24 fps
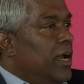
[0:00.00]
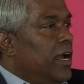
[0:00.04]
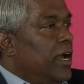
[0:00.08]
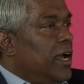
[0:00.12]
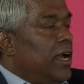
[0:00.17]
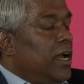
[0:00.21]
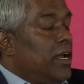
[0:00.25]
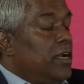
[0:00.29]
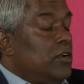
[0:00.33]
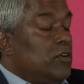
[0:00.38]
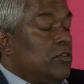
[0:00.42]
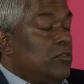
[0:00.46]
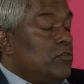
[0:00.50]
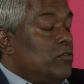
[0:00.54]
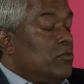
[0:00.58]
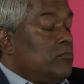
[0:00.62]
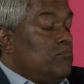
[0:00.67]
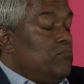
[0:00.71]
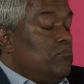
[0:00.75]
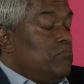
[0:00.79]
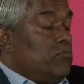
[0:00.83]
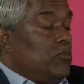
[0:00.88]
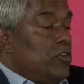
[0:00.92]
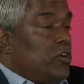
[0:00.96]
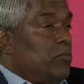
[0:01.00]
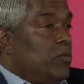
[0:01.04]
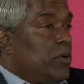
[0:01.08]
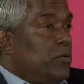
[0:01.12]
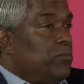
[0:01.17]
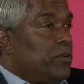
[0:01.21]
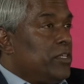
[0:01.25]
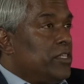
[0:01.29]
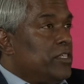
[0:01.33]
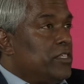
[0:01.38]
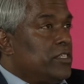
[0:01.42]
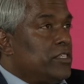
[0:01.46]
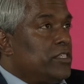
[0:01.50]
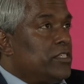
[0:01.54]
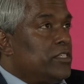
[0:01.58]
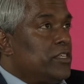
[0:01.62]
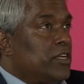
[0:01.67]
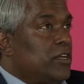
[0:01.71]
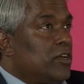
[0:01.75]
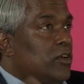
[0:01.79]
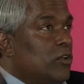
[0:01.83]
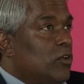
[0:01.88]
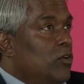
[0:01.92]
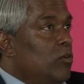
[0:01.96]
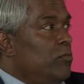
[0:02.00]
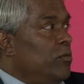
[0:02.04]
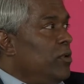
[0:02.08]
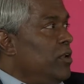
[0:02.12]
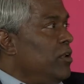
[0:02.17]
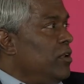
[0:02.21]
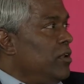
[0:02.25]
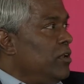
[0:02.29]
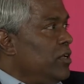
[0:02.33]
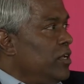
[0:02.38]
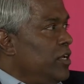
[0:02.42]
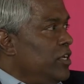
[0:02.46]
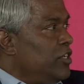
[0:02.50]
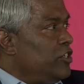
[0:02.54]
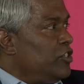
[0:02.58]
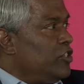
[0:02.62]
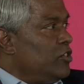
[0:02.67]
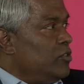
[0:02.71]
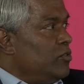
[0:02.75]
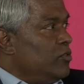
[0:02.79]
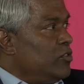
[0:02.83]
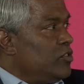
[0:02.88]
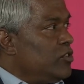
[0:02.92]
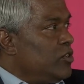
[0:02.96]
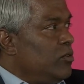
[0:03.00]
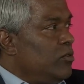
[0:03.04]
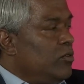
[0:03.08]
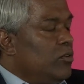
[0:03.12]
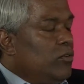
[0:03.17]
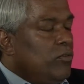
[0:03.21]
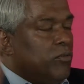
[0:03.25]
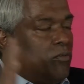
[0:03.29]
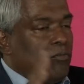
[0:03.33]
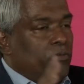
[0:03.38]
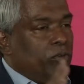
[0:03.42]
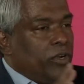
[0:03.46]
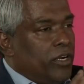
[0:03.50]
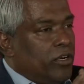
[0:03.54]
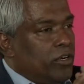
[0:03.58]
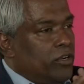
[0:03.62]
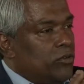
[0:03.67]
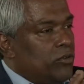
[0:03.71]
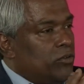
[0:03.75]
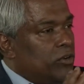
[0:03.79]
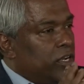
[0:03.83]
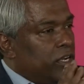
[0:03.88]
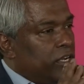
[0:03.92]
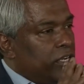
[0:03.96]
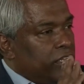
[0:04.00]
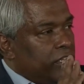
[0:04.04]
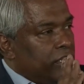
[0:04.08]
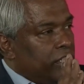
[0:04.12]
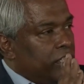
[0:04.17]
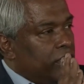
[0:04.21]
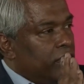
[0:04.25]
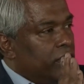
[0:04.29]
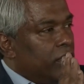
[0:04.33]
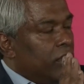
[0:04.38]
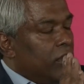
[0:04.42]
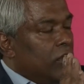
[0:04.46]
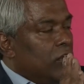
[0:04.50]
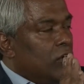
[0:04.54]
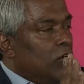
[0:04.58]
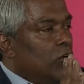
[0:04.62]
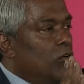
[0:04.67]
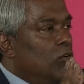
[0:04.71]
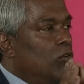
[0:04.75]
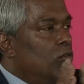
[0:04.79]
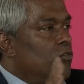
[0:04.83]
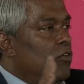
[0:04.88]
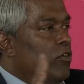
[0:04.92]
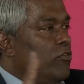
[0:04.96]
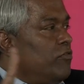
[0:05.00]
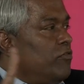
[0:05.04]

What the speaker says: And remember, this is a global issue. So we are doing it in over